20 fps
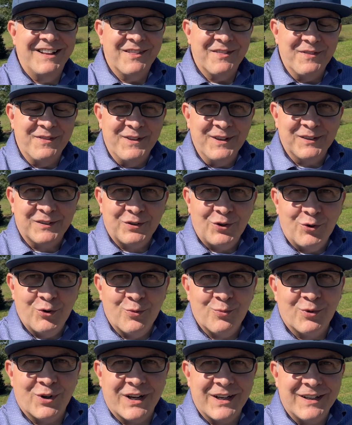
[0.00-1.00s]
This
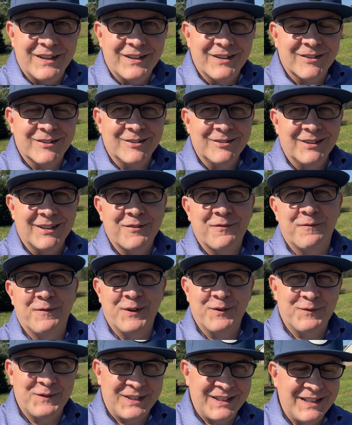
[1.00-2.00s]
home right here,
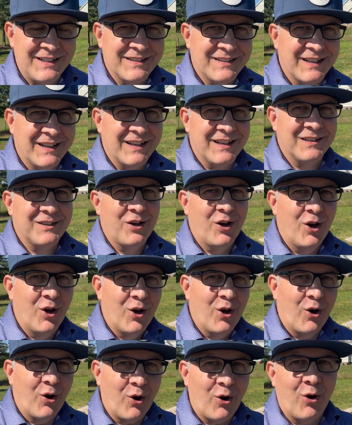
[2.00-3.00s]
1510
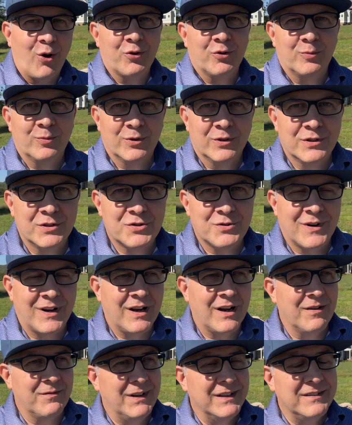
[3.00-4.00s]
Autumn Run
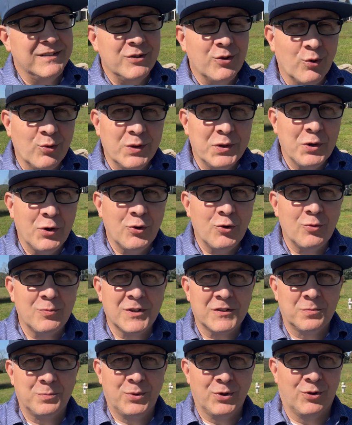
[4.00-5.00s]
Drive. That's the only home
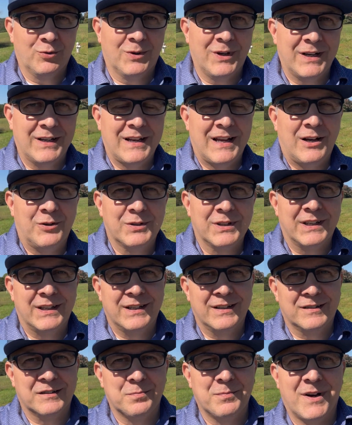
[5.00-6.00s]
that's built right now in
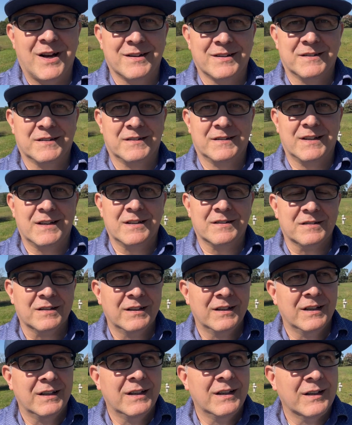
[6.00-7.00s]
Kitsmont Estates.
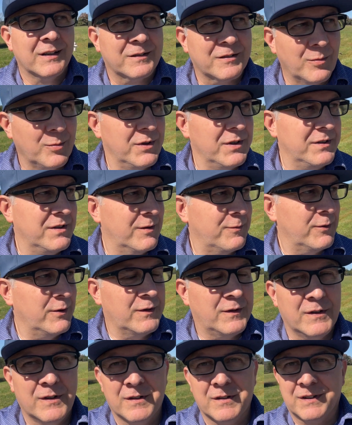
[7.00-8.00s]
Some of the
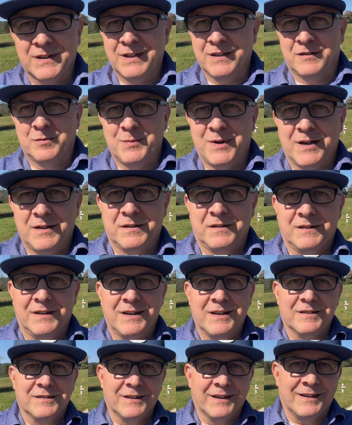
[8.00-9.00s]
differences, Kitsmont
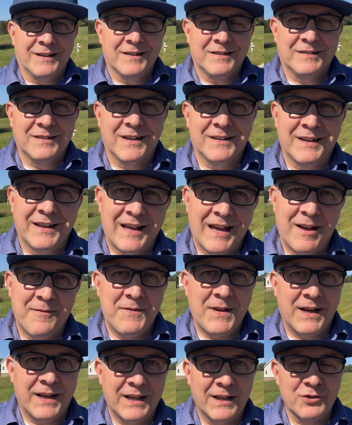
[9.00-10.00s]
Estates, like I said, they
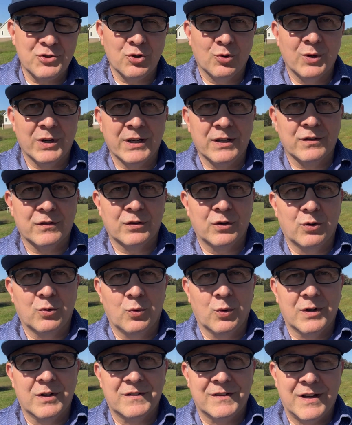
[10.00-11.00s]
have that HOA. So
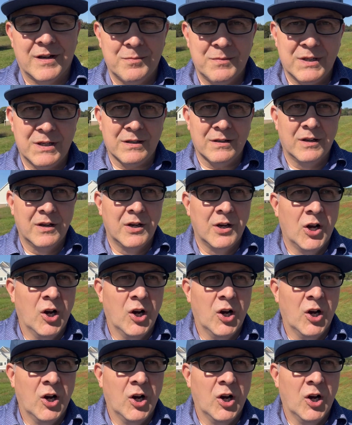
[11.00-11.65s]
what does that mean?